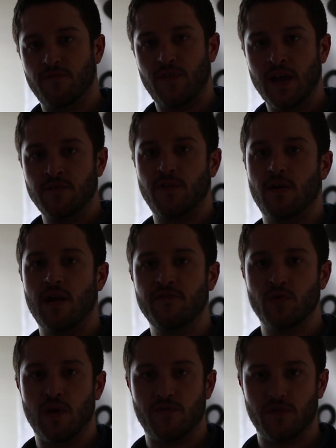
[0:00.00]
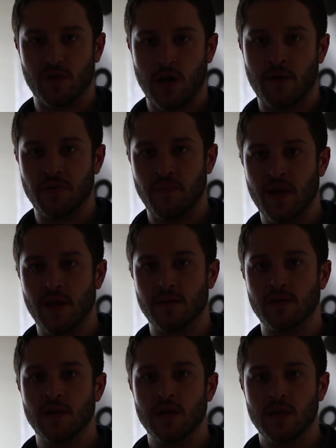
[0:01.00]
fanfare everywhere for the common
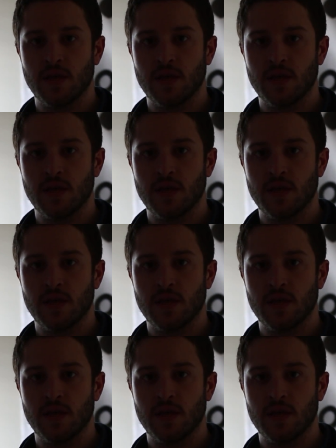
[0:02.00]
man,